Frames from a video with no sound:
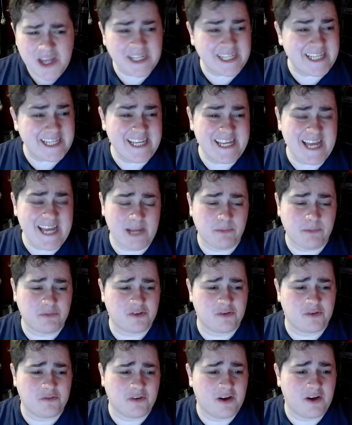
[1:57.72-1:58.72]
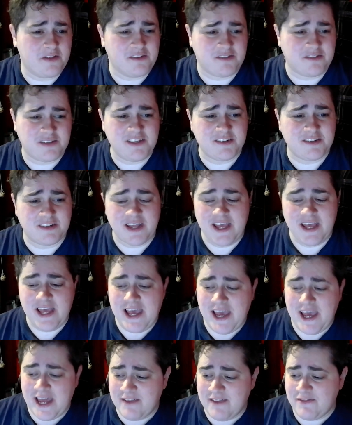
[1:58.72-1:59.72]
league games so far this season.
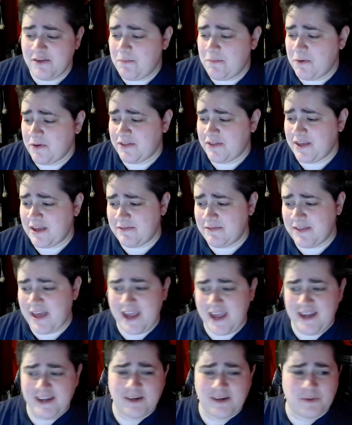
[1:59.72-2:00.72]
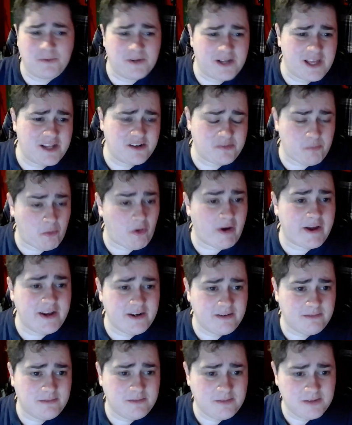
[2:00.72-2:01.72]
And if you put the 8-0 against
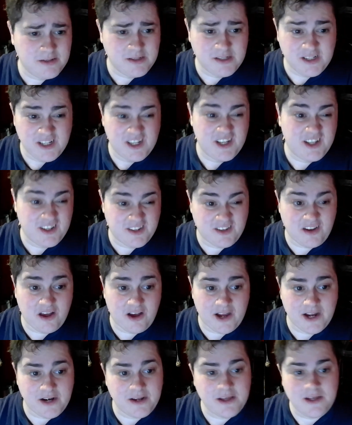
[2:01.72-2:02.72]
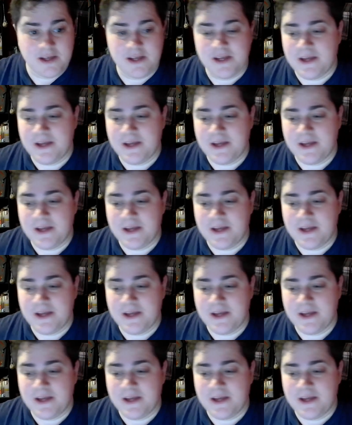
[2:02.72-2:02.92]
Brighton aside,